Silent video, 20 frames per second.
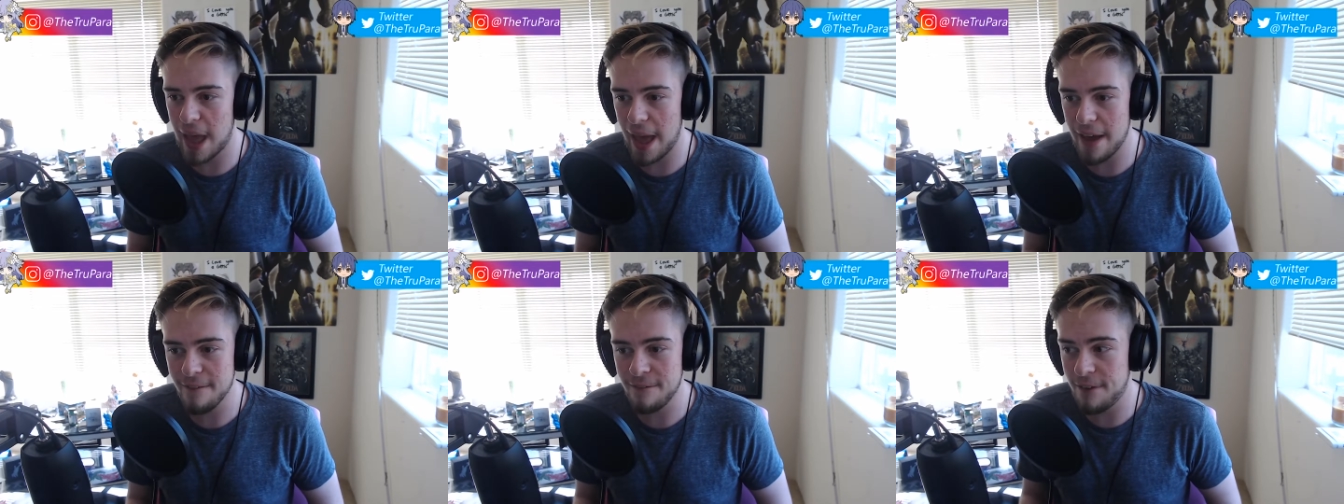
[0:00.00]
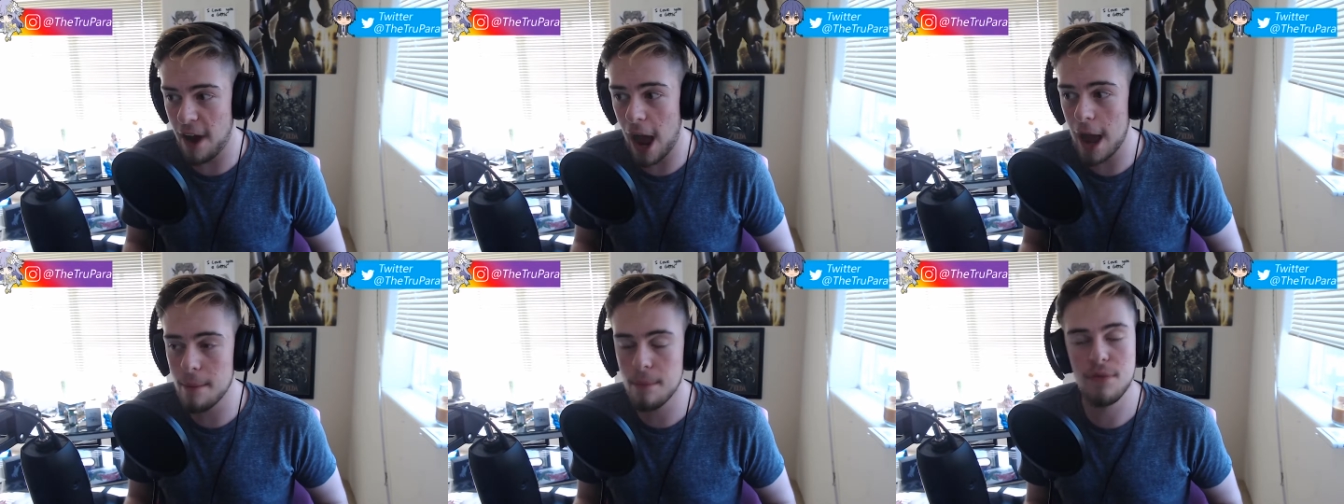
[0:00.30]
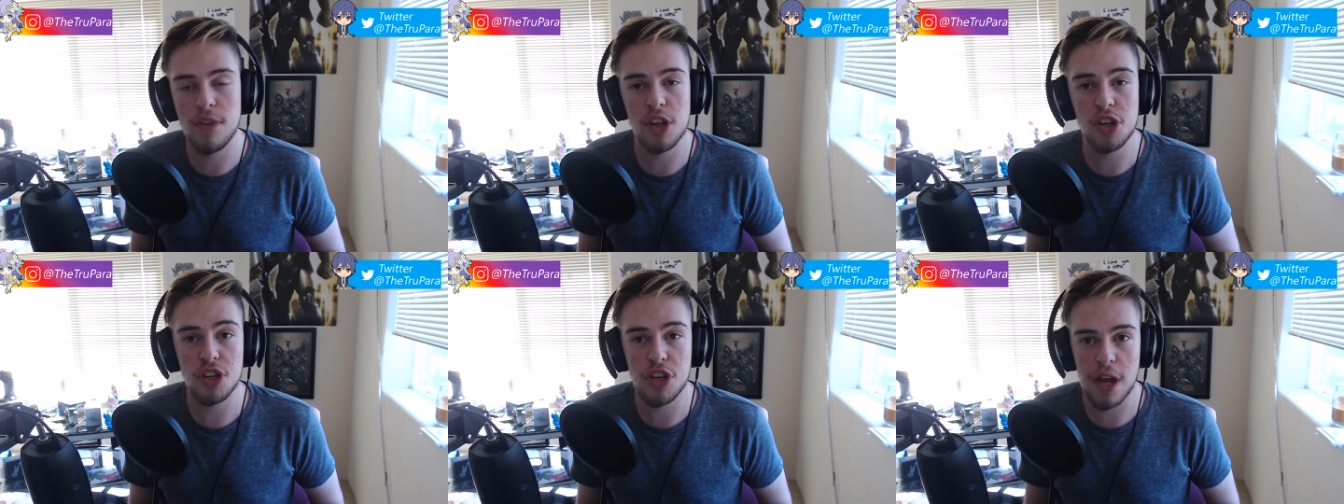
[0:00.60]
vibes
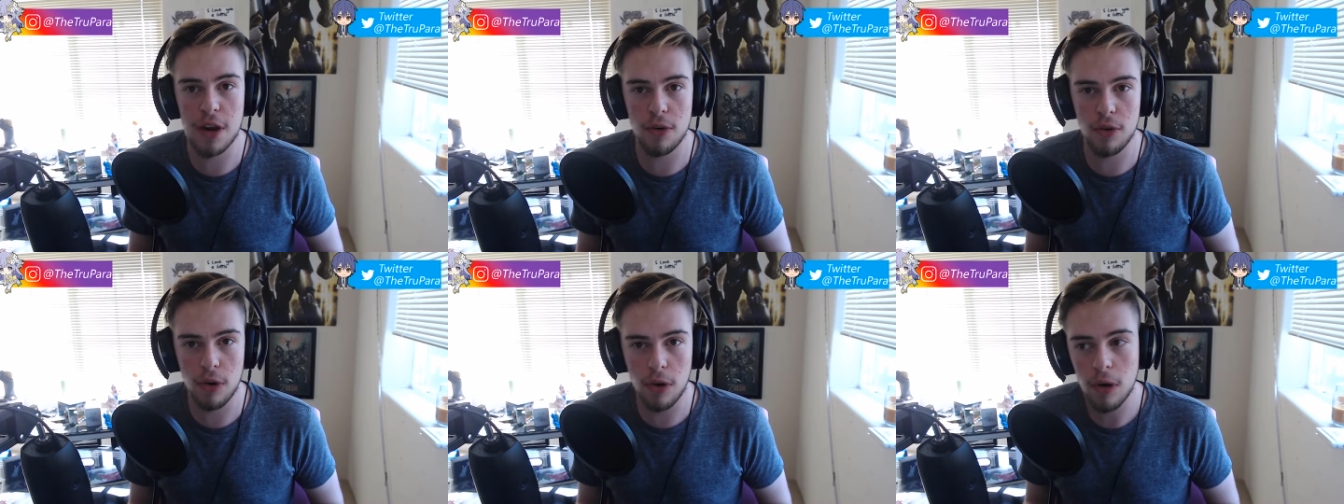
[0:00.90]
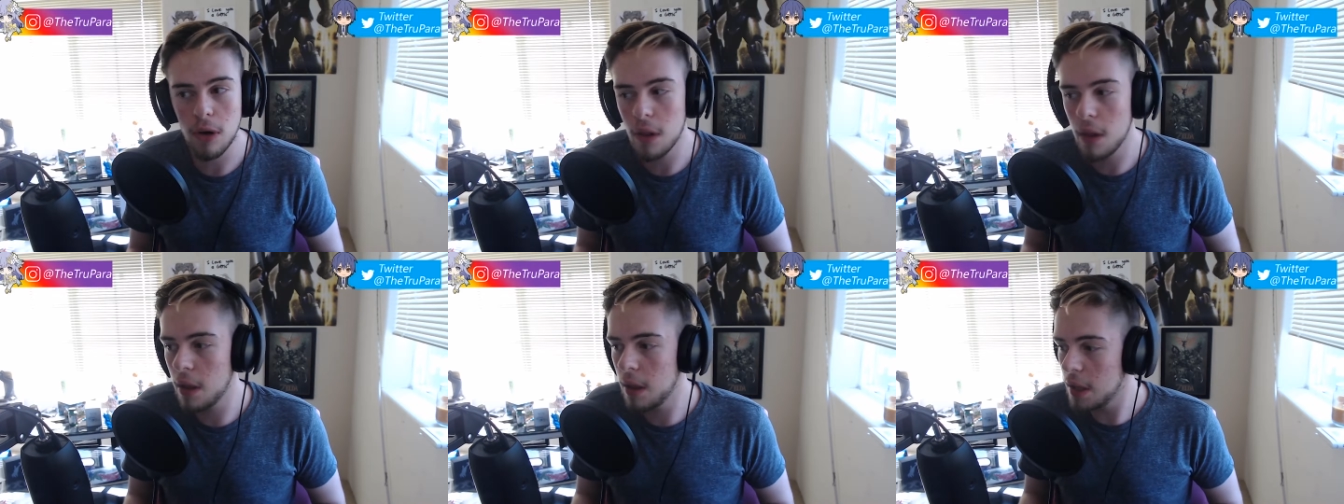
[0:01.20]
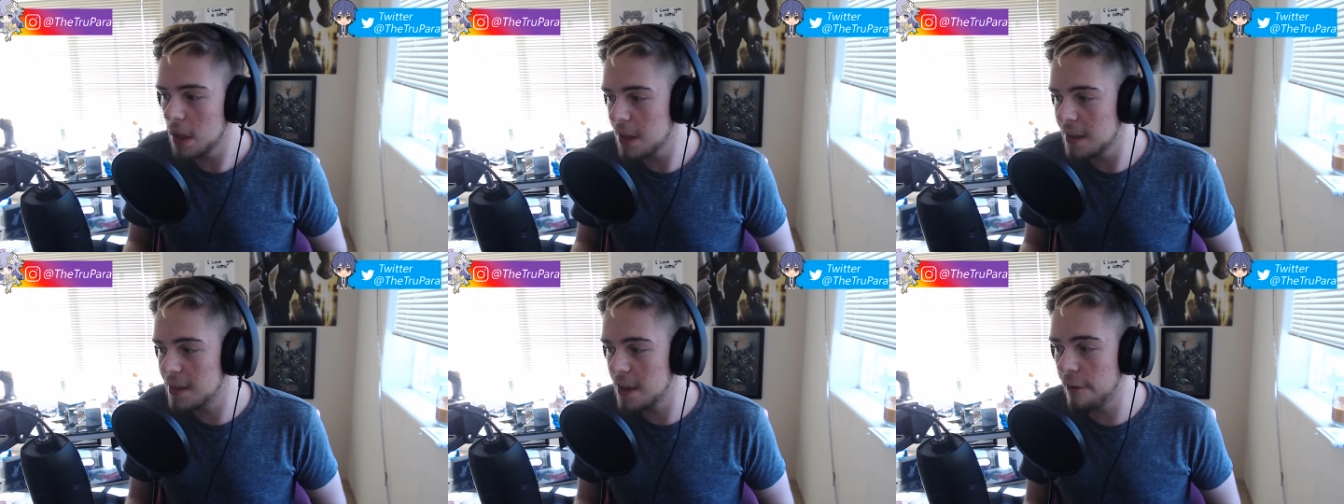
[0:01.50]
in general
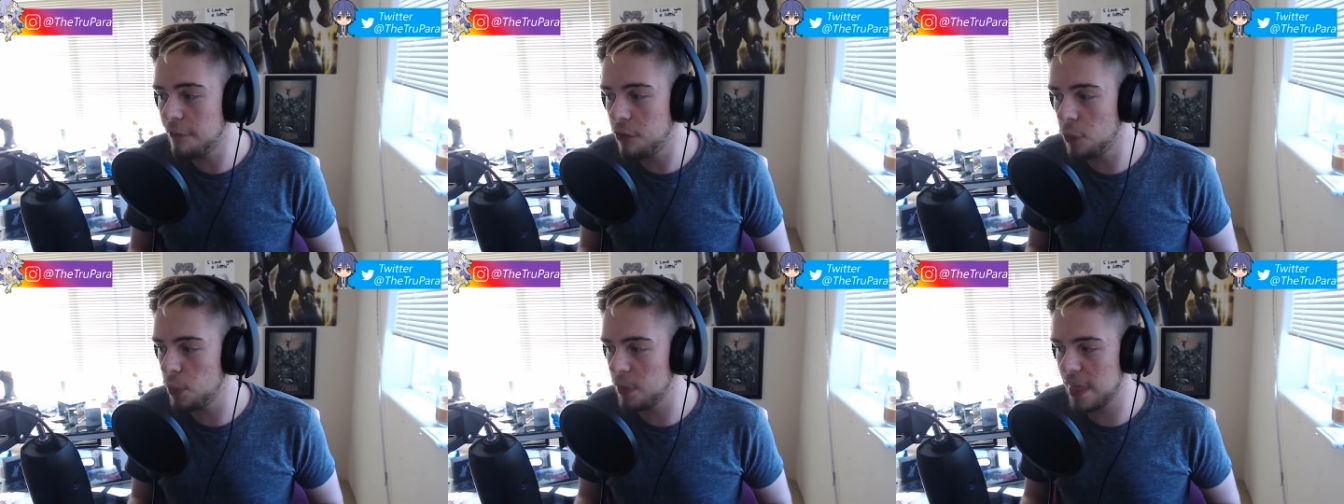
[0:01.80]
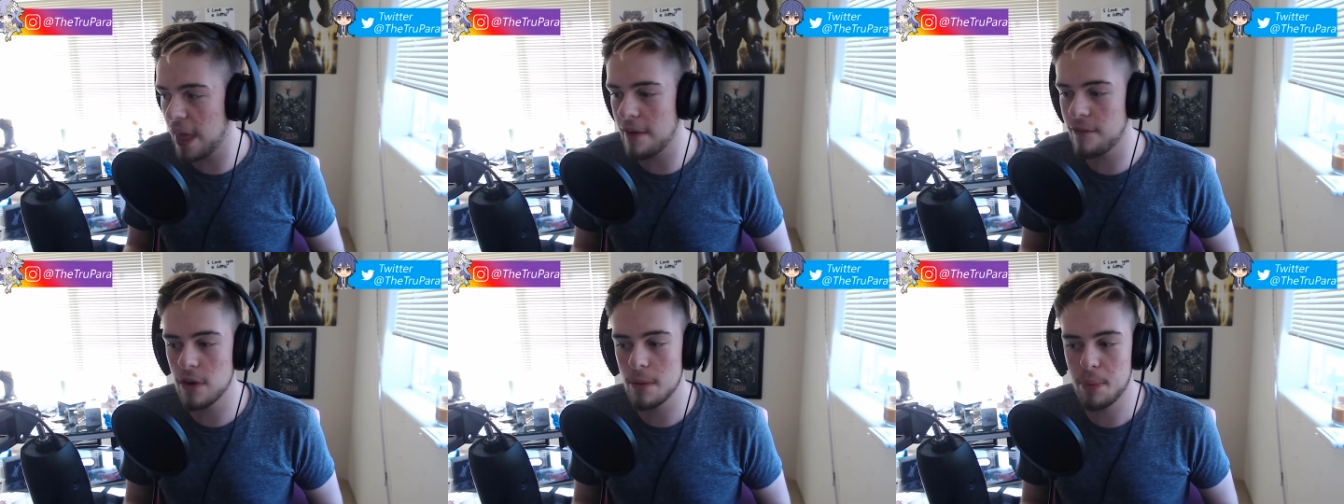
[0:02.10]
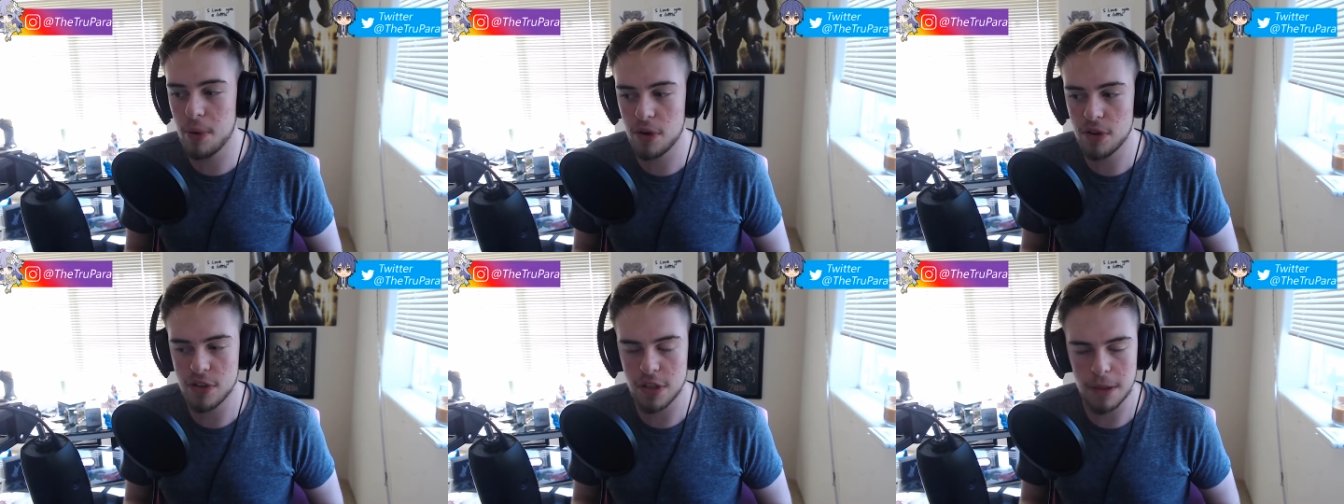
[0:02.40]
differ with every
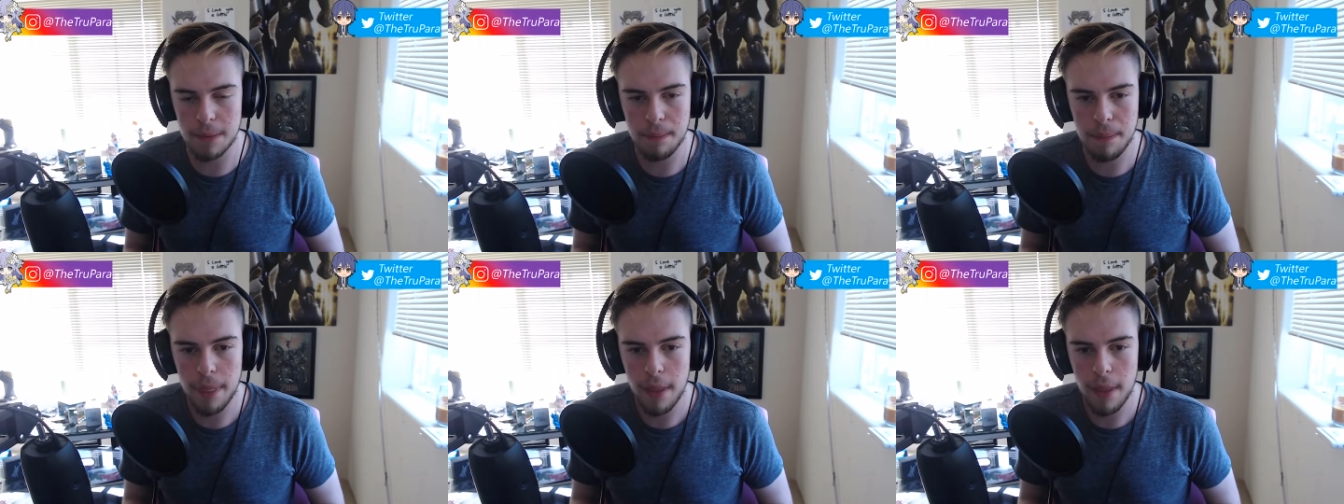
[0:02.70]
person.